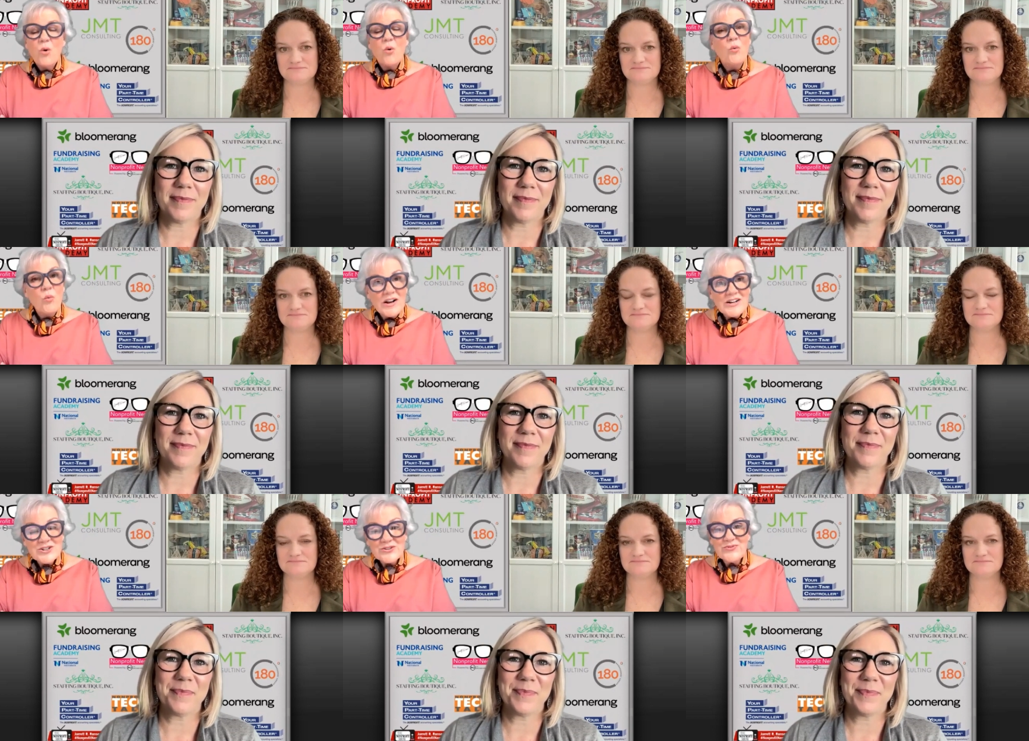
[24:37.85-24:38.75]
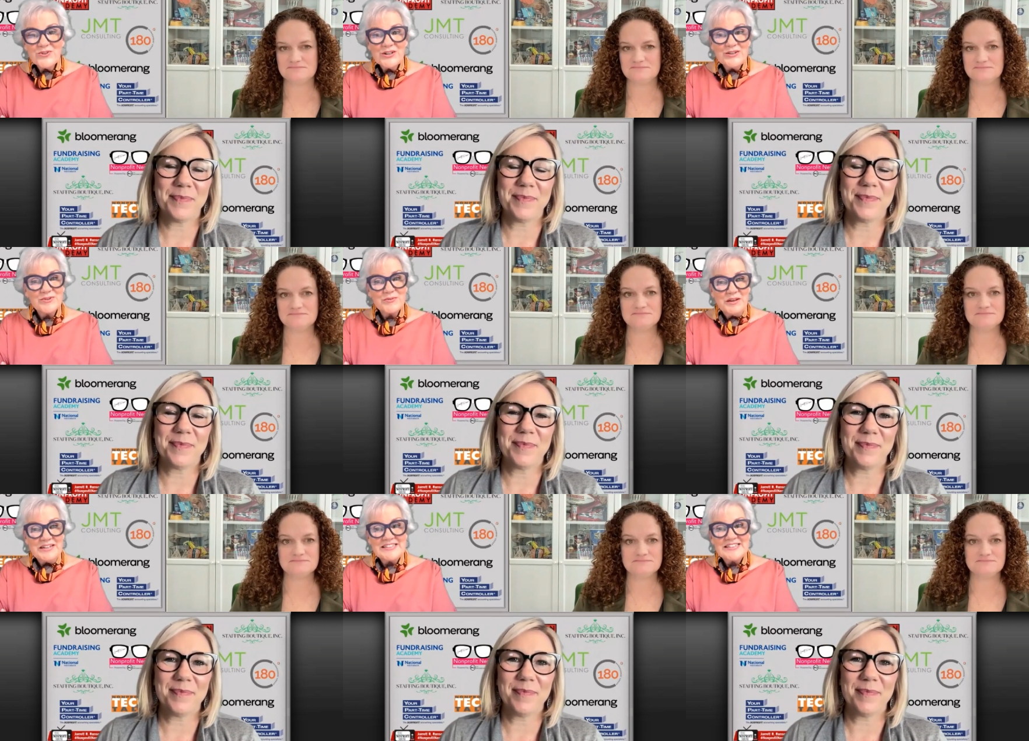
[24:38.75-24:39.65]
Speaker 1: Wonderful
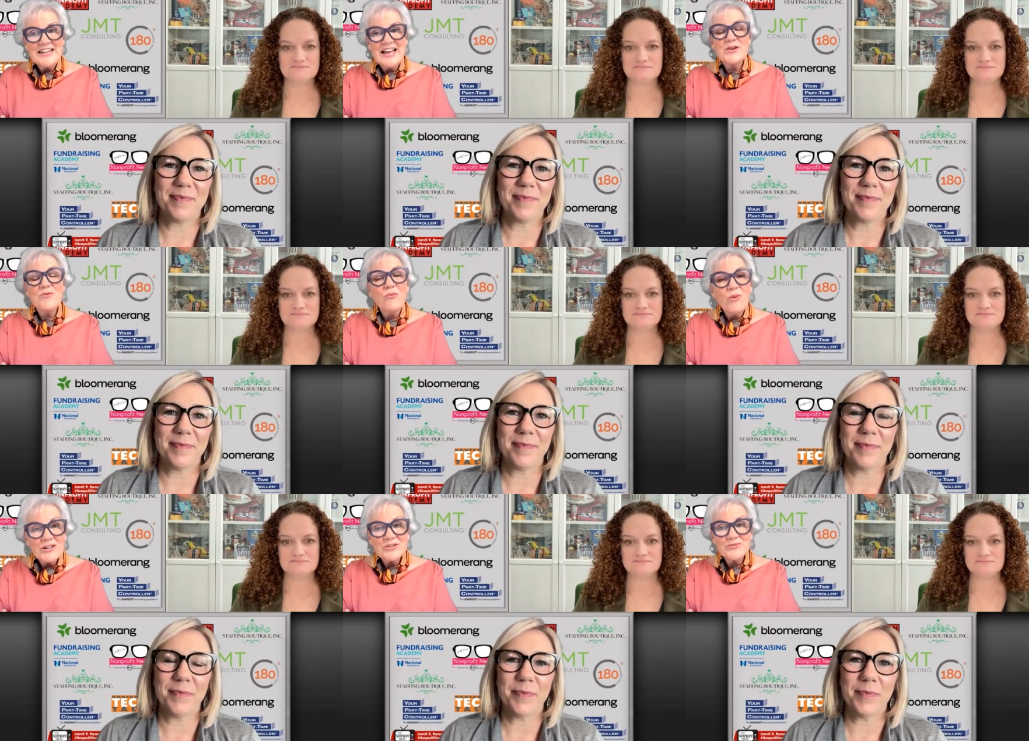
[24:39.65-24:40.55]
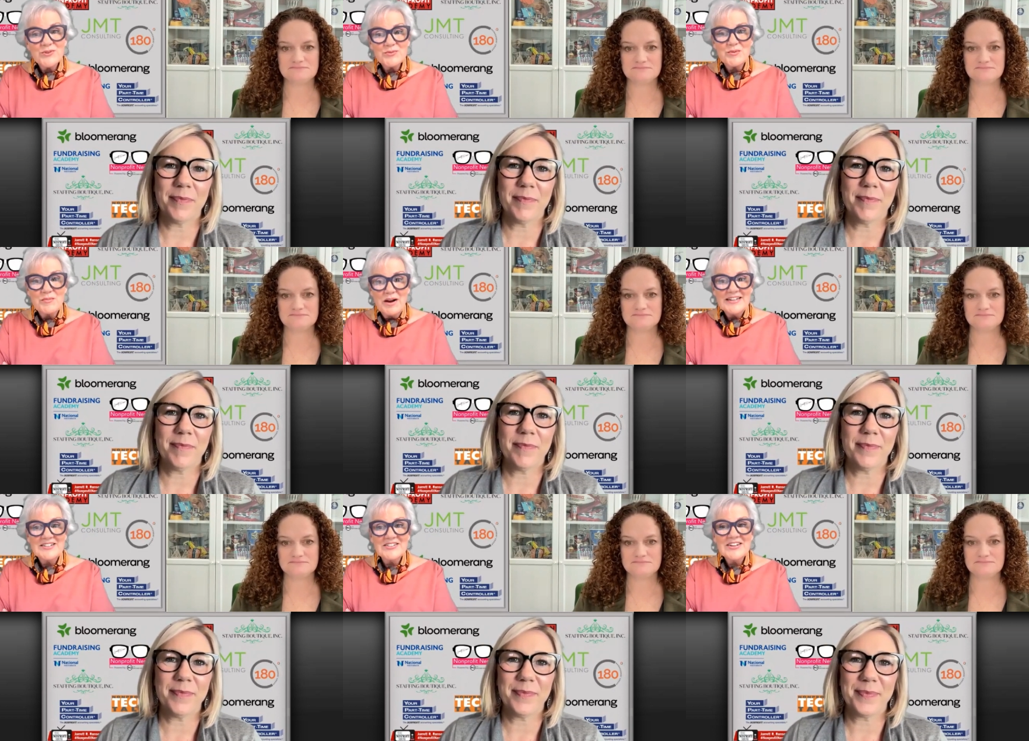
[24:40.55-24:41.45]
information and a wonderful
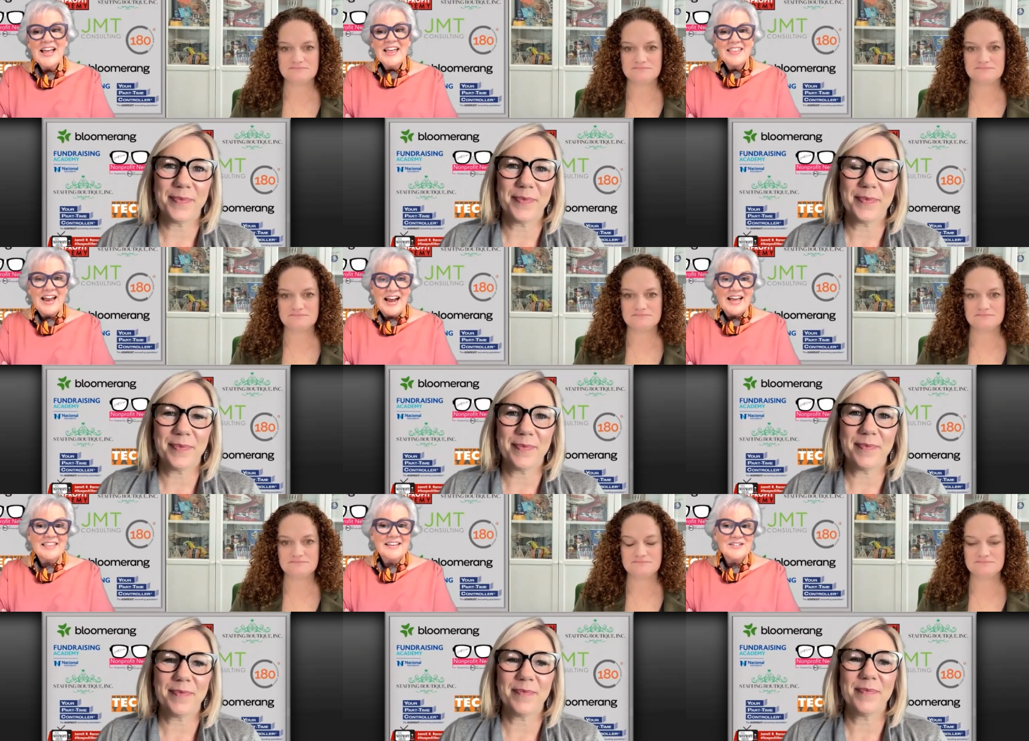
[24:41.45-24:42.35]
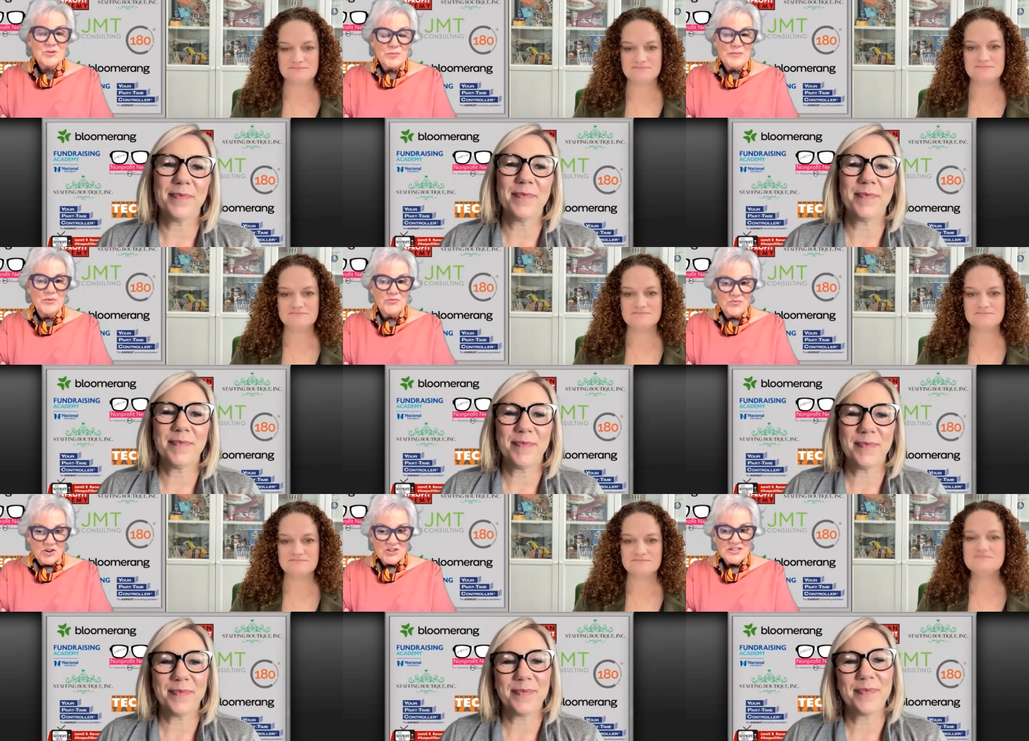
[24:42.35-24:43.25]
reminder that athletes are people
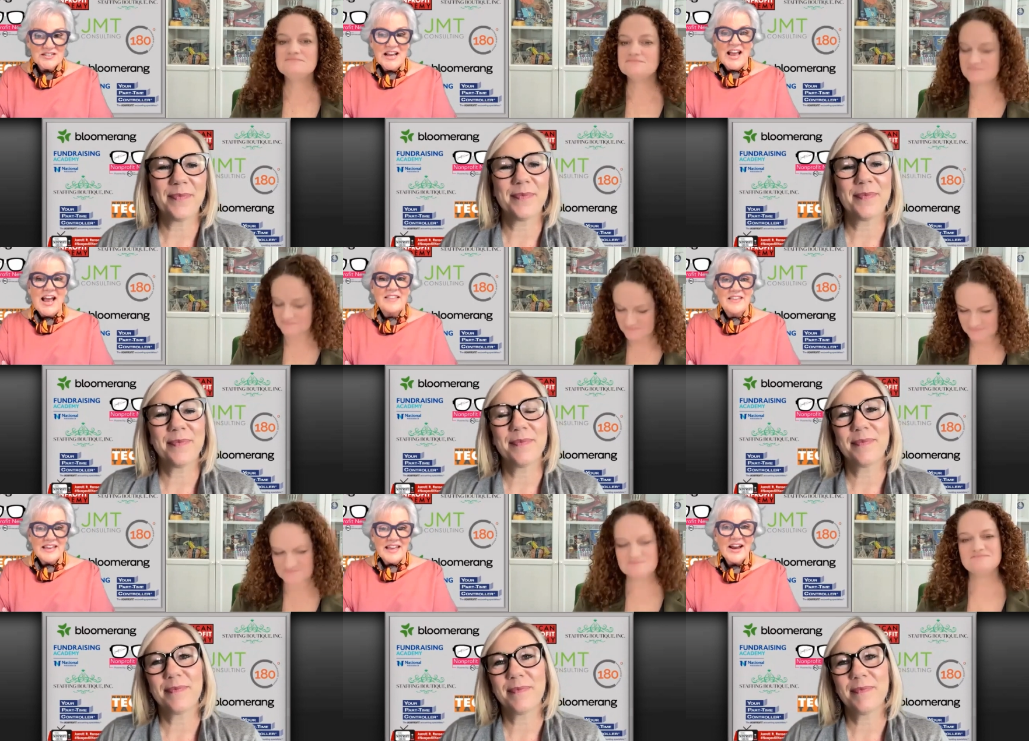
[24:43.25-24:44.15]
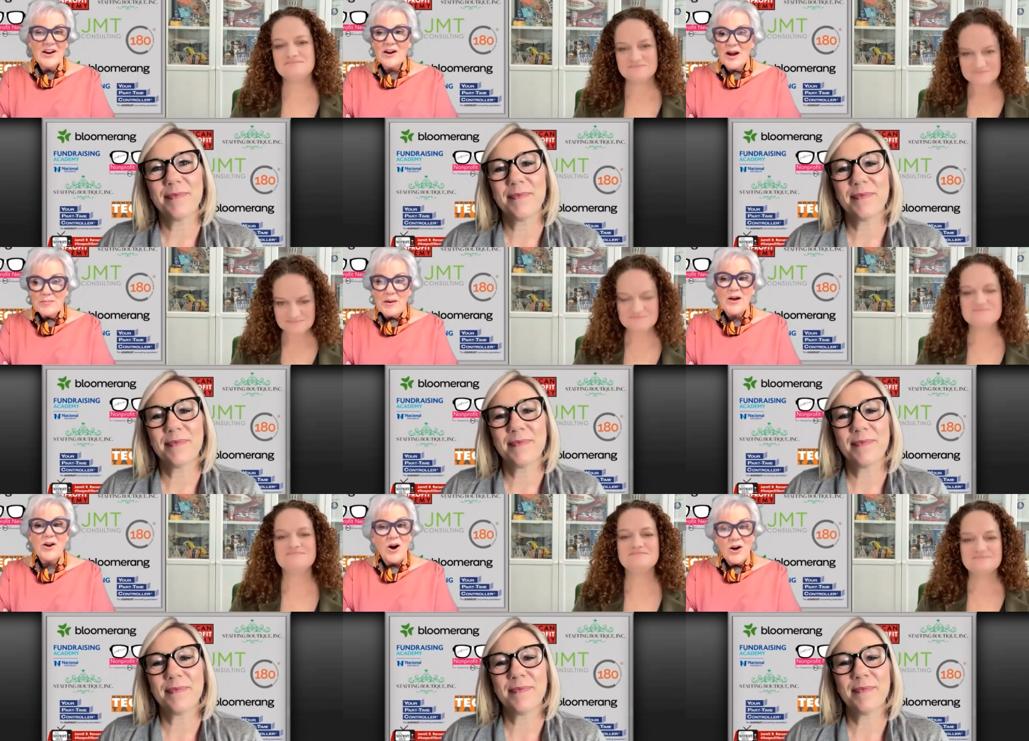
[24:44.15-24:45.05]
first and they care
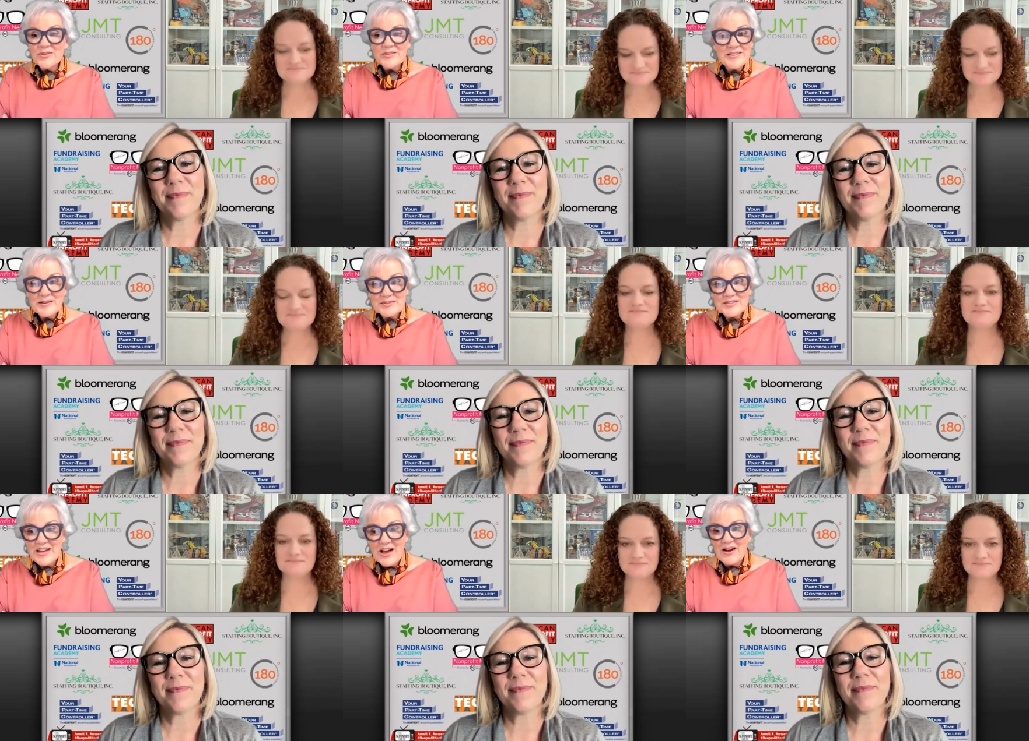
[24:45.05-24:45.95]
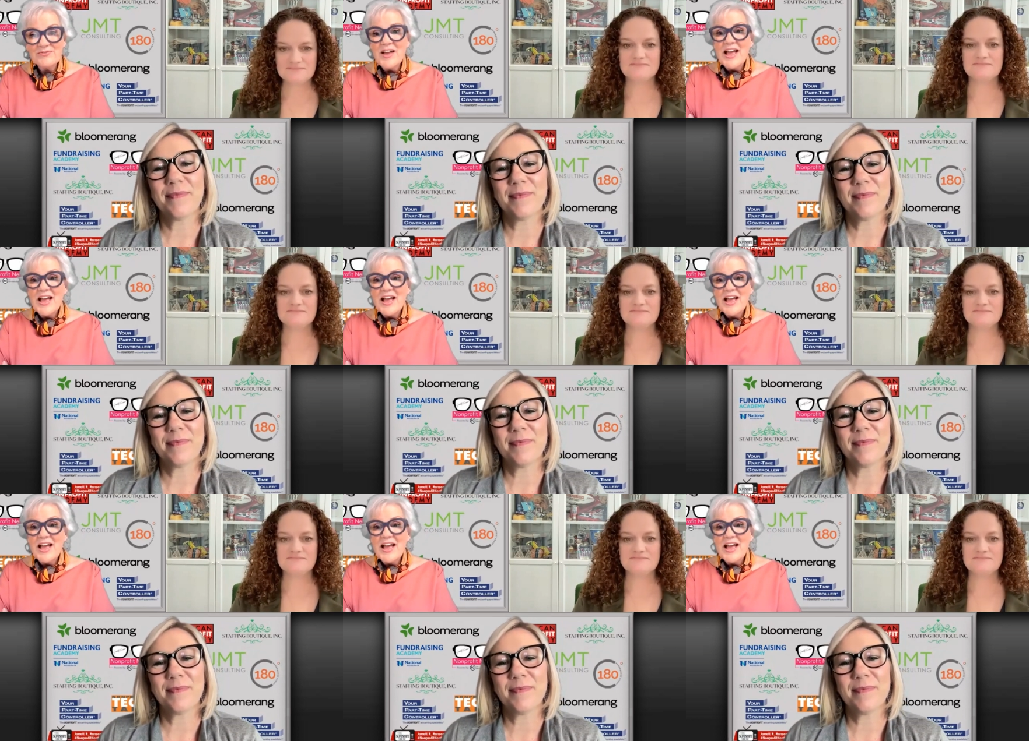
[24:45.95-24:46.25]
about all the same stuff